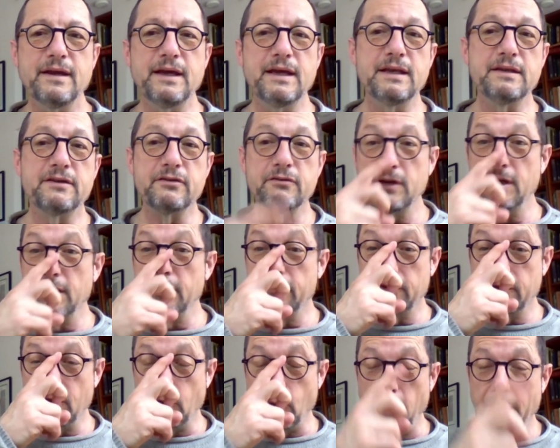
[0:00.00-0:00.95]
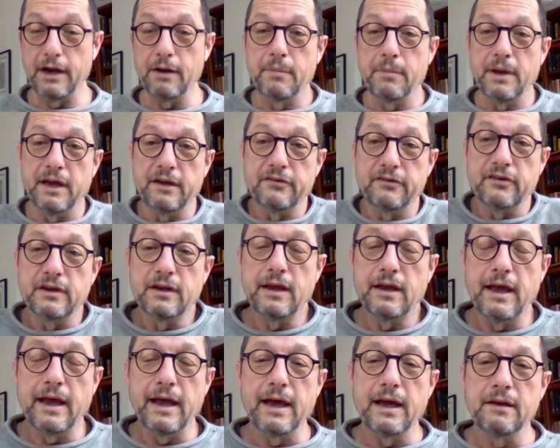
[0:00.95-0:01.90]
it's it's quite
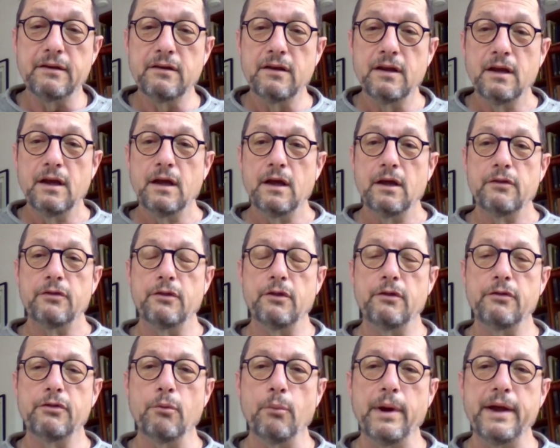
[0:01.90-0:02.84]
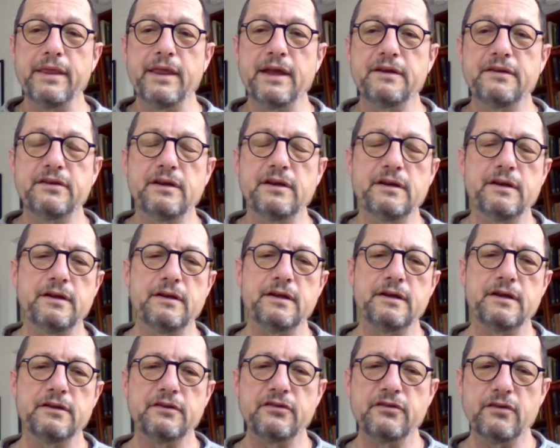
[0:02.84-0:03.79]
amazing. And the way they did it
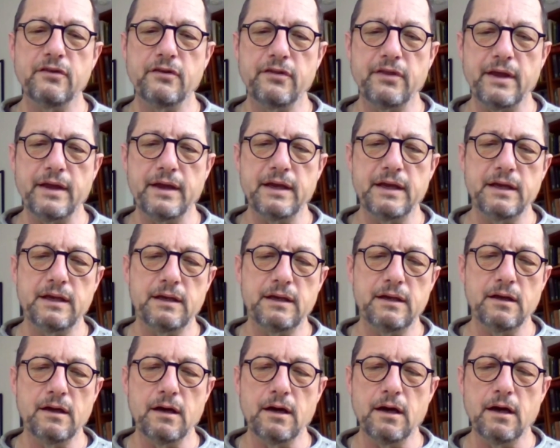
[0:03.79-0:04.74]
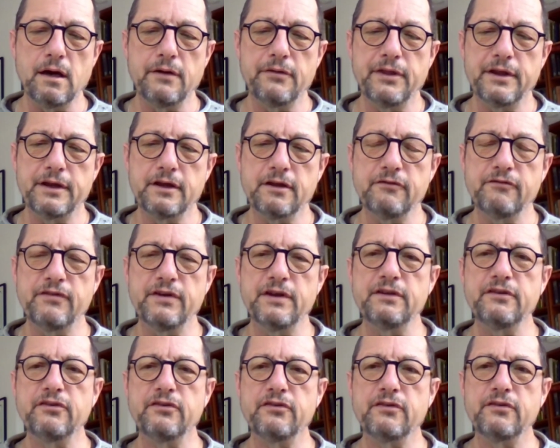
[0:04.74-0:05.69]
is they uh, they
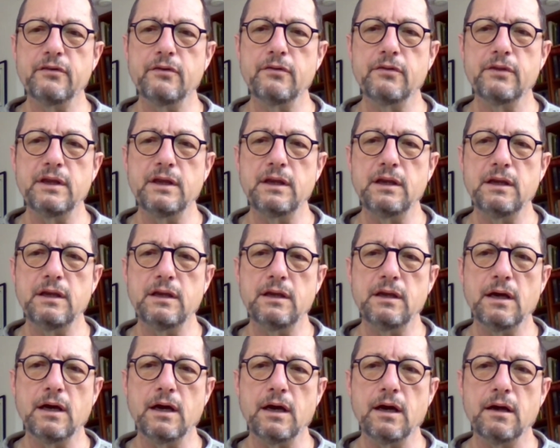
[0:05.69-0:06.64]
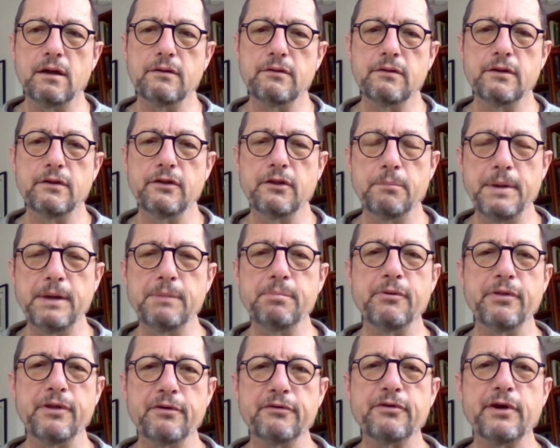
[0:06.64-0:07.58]
convinced the uh, the
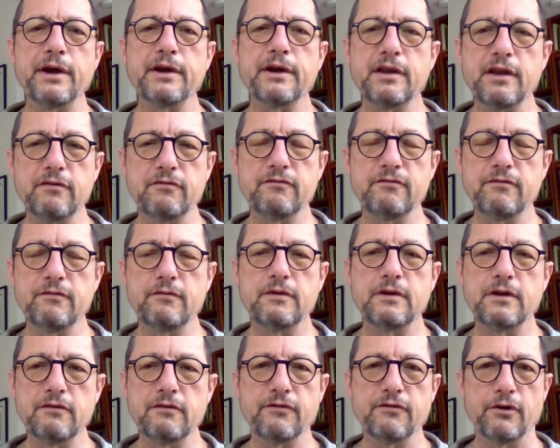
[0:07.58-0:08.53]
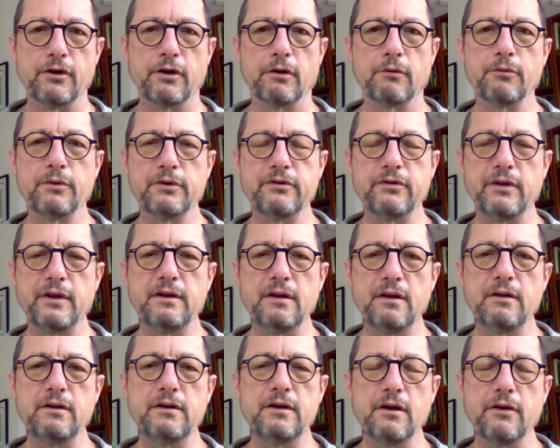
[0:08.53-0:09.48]
people they're trying to con- convert, which they
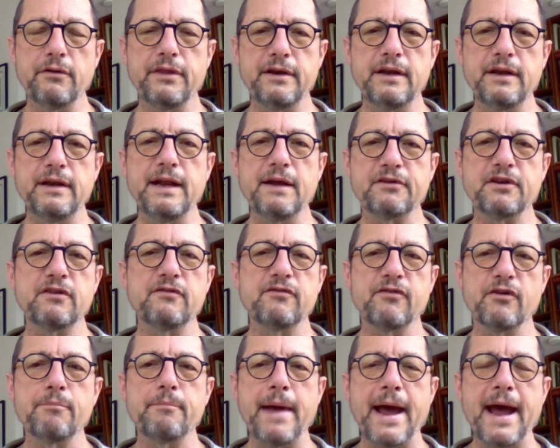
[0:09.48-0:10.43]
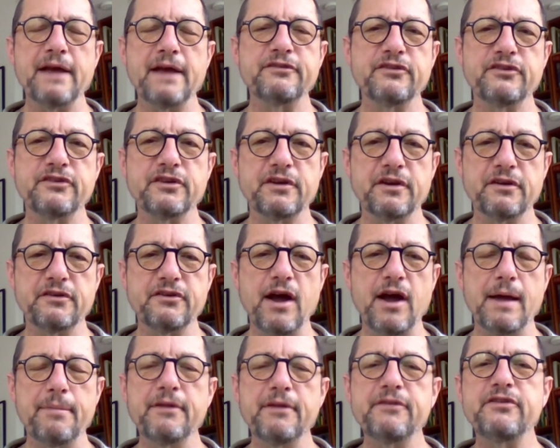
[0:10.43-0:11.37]
you know they didn't have to convert masses at a
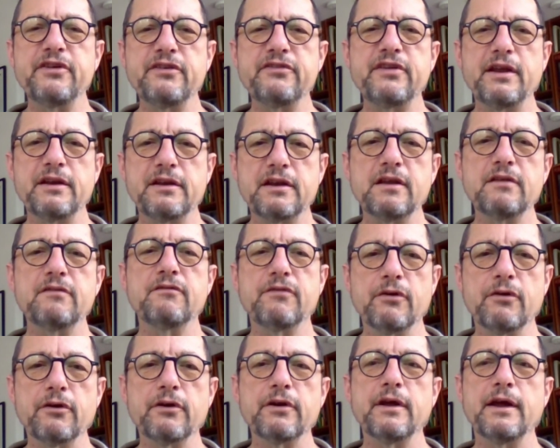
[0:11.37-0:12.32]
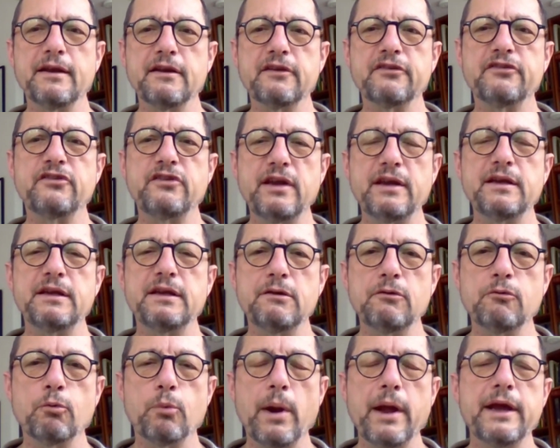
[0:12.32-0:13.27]
time. They just had to convert at a steady
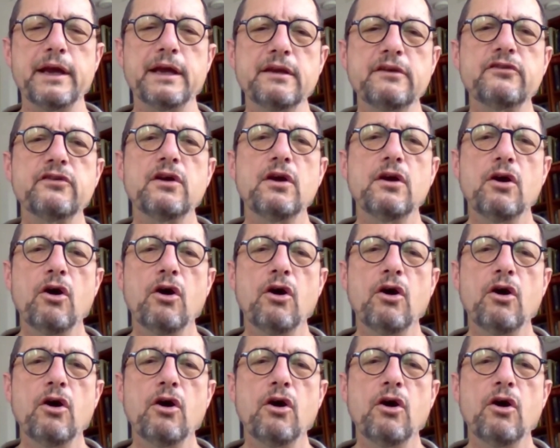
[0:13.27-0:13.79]
rate